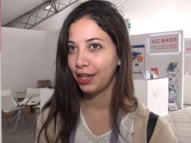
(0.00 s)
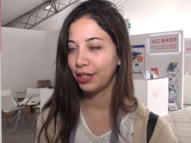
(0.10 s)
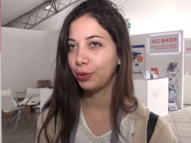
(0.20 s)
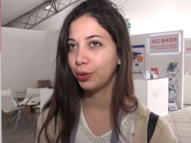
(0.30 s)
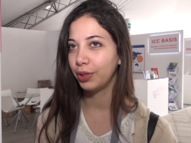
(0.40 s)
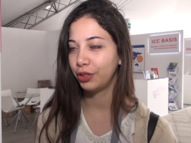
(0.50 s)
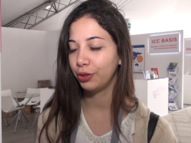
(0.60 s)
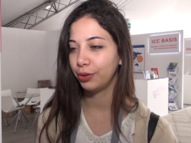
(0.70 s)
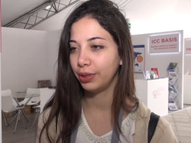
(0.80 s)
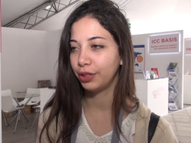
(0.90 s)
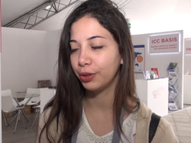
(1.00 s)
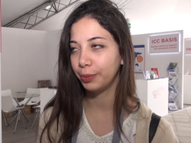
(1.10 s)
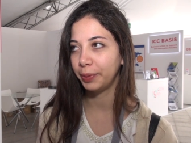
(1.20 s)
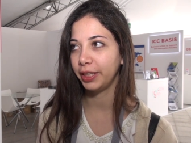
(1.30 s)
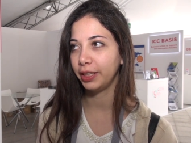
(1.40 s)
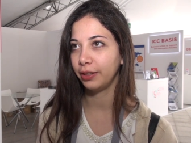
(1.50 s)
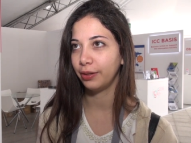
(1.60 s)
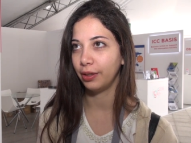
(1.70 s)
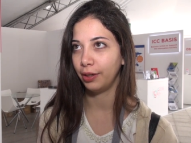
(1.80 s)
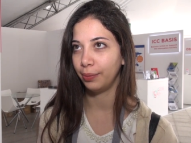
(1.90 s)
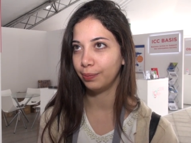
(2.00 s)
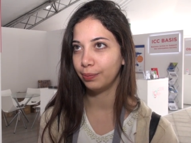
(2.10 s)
it could, it should, it could be uh,